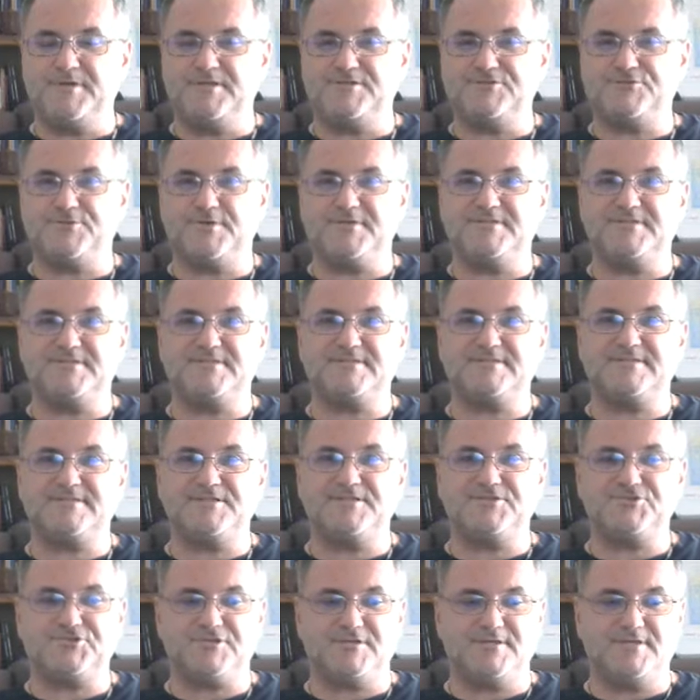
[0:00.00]
into a
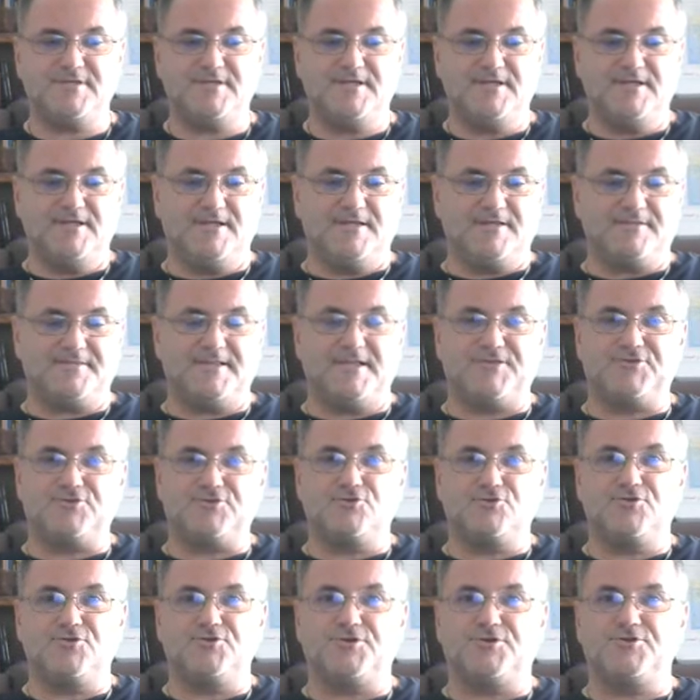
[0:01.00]
decision, that you're
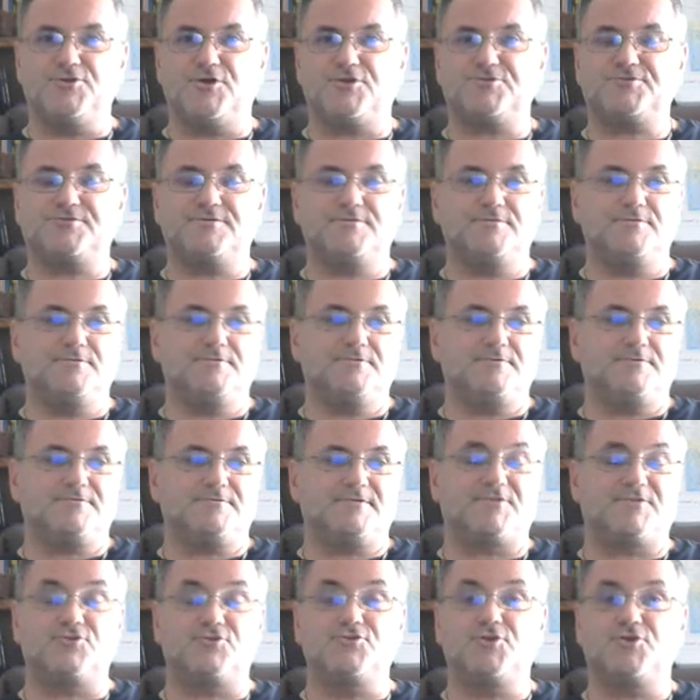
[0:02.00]

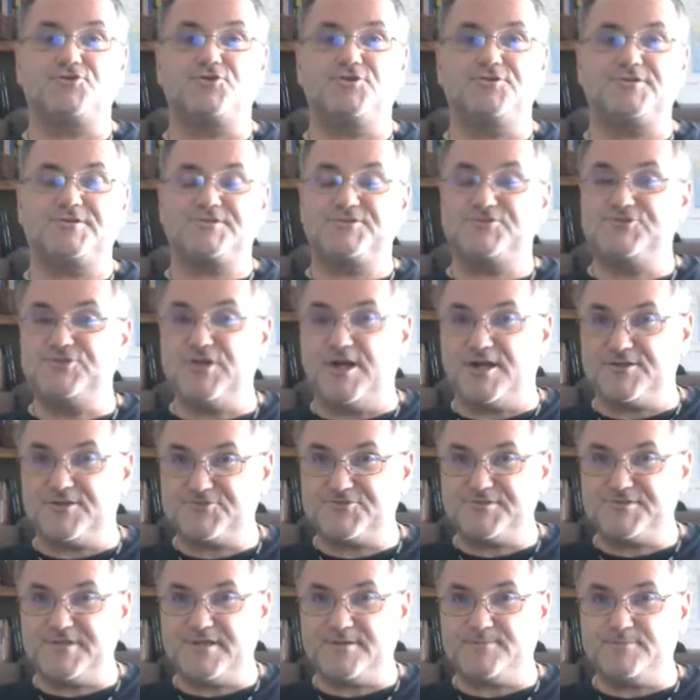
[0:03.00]
not going to
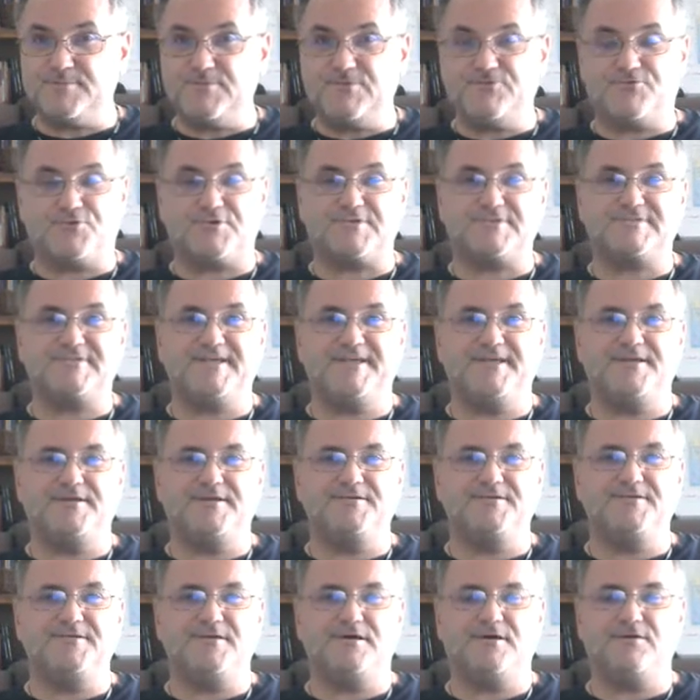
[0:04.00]
judge them for
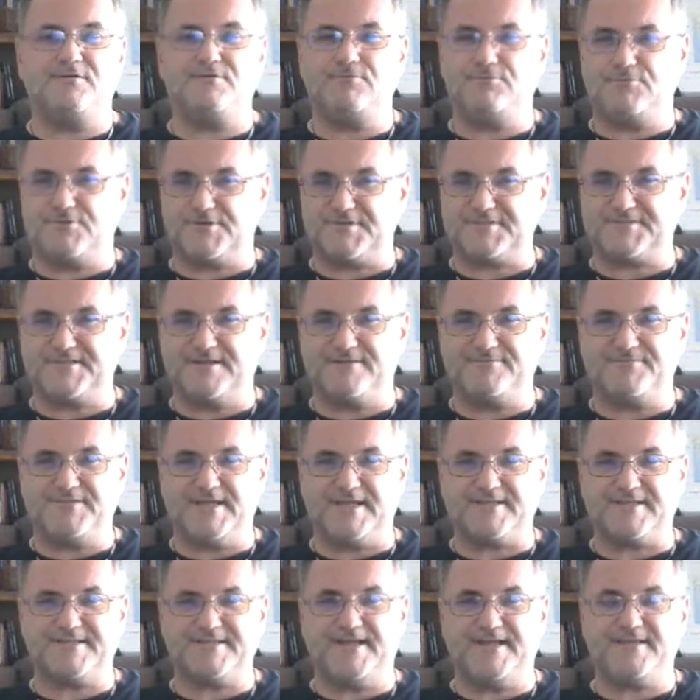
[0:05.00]
saying no or stuff
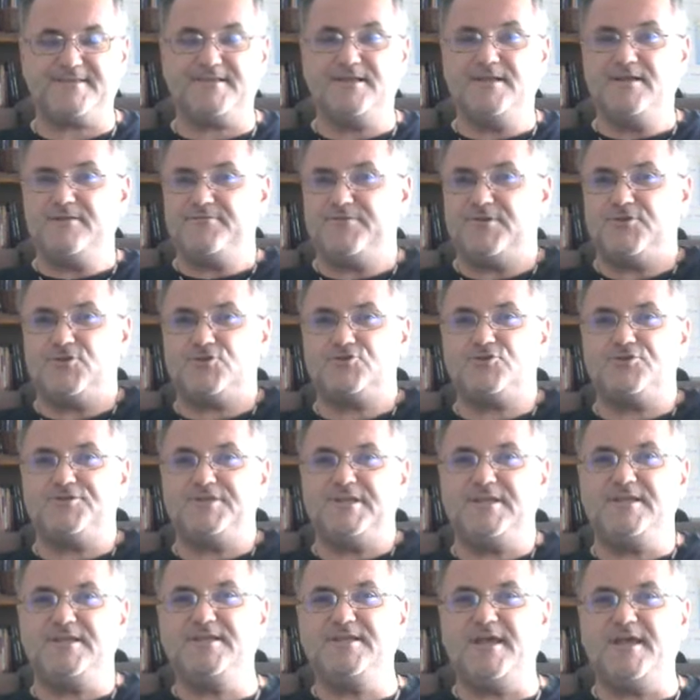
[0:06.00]
like that, they're not going
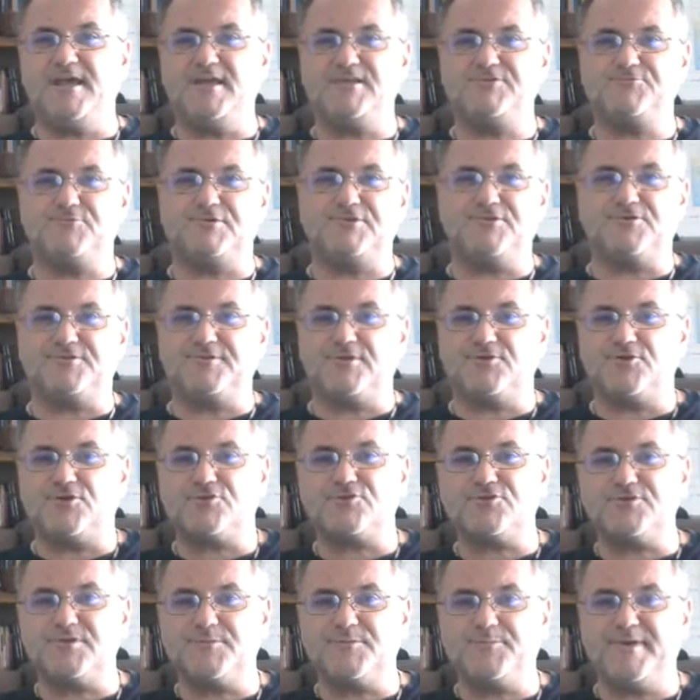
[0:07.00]
to engage with you. They're not
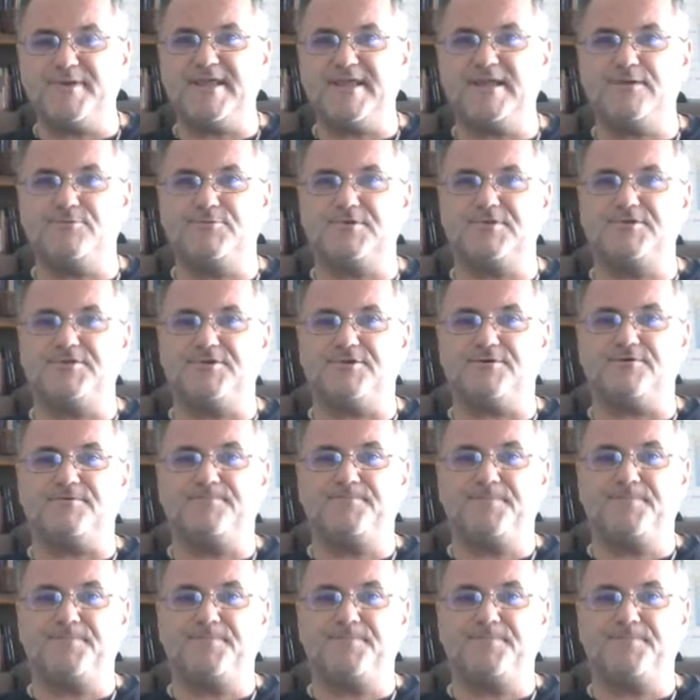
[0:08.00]
going to play with you.